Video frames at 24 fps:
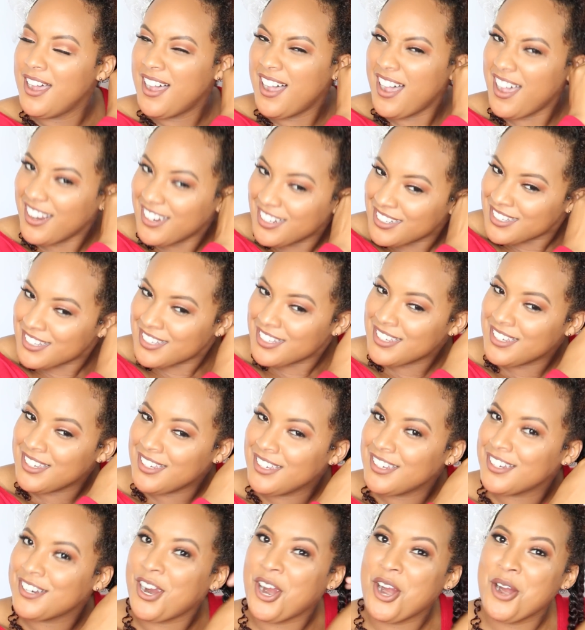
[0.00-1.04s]

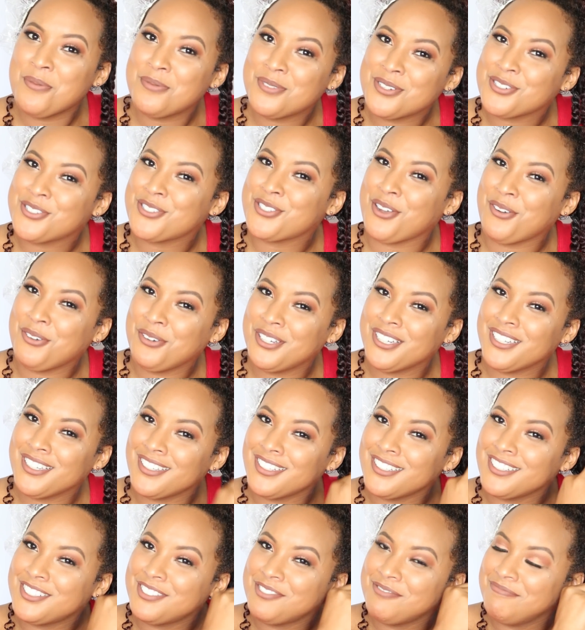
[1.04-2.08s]
honestly, carbs are so
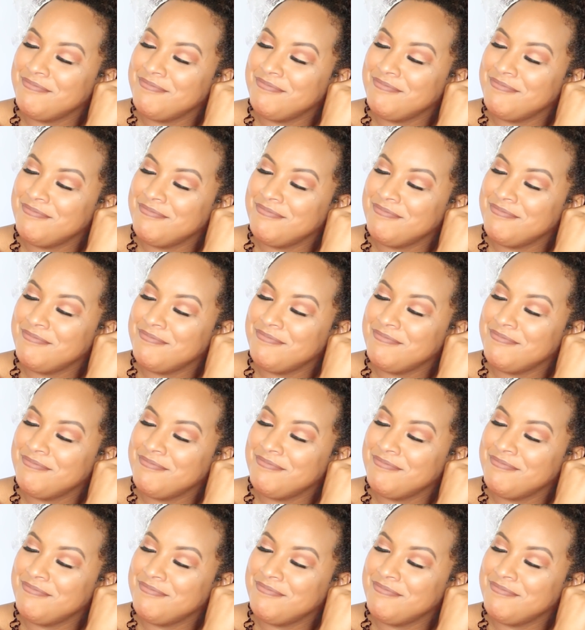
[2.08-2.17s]
good.